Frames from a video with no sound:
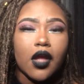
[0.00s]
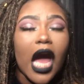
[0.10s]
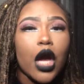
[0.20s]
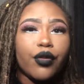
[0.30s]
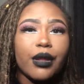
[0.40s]

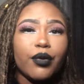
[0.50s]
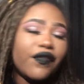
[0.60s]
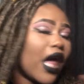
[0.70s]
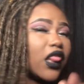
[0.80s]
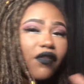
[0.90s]
I own that
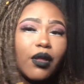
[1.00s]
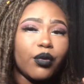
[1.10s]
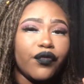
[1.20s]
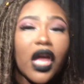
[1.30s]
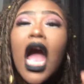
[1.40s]
movie. I love that
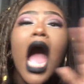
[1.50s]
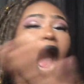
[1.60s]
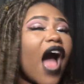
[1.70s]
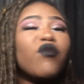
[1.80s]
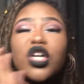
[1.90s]
movie.
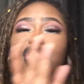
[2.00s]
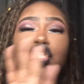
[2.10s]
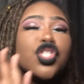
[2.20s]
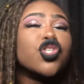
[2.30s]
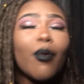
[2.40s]
I've watched
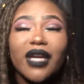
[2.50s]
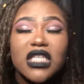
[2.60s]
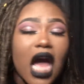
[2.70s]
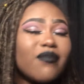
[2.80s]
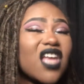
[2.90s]
it so many
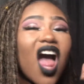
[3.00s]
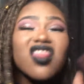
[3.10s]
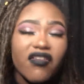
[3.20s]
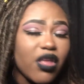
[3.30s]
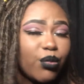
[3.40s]
times. I
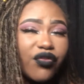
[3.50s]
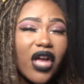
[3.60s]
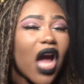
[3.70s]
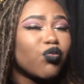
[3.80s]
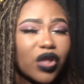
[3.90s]
love that movie.
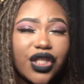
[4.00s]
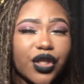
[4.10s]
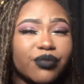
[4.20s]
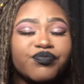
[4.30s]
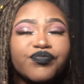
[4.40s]
I really
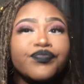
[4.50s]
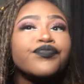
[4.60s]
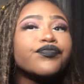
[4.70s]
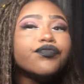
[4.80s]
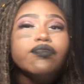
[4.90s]
do.
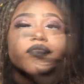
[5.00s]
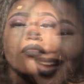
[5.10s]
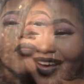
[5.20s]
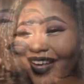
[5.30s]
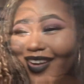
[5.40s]
Yeah,
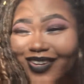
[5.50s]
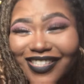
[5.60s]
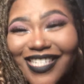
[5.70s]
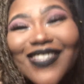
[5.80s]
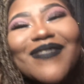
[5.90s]
okay,
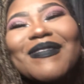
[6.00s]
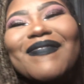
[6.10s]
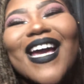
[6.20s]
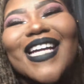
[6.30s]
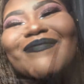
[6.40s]
gorgeous with me,
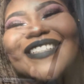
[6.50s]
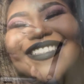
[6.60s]
babe.